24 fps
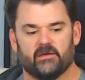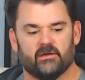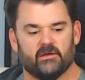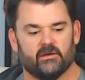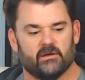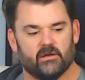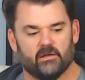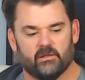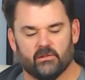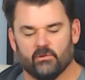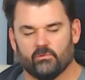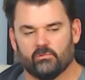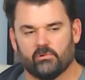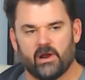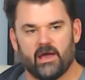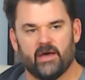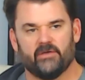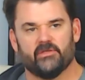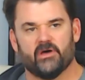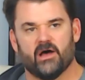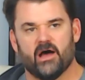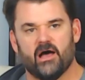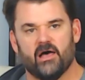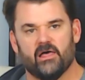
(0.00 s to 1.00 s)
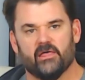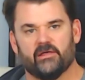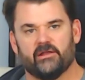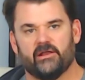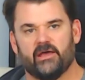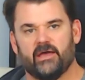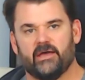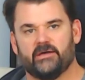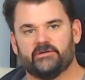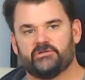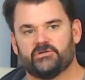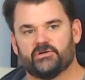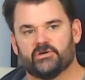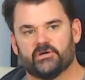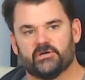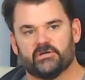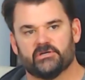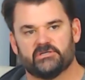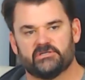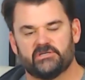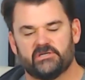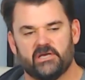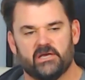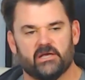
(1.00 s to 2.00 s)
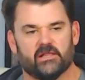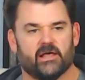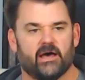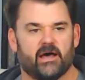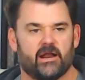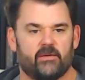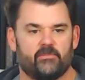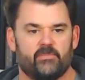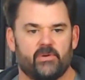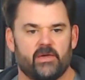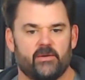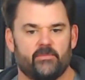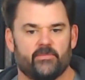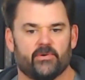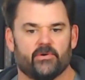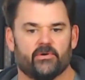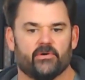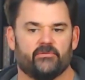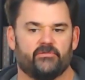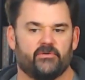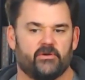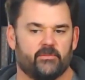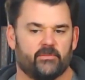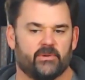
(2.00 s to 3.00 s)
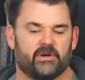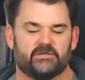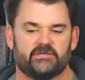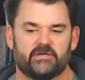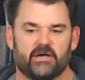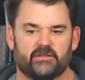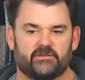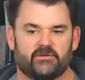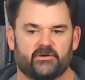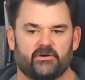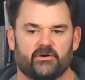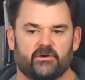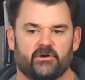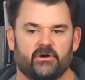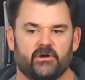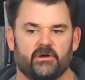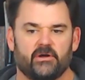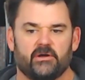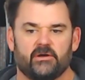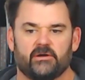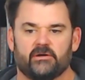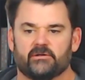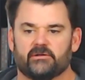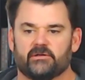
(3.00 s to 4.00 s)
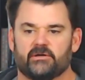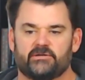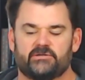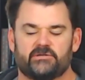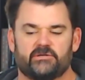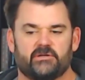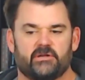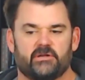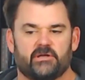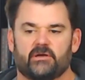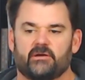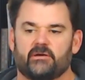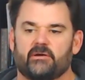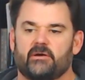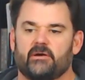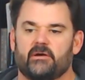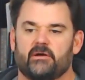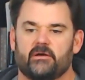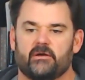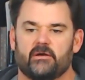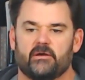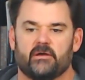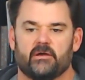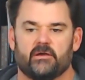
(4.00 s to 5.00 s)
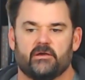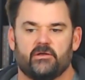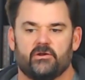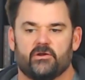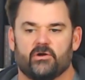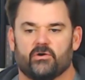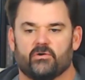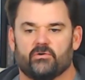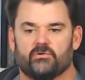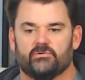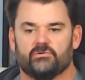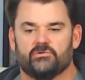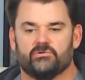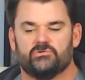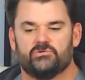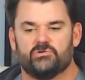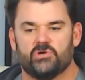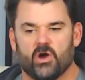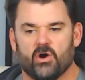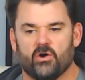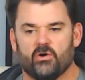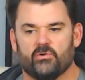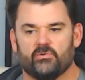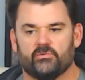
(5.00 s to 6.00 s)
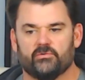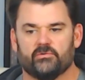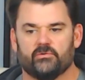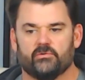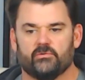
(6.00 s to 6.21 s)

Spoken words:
around the holidays, you're going to see a lot of people. If anybody's out there listening, don't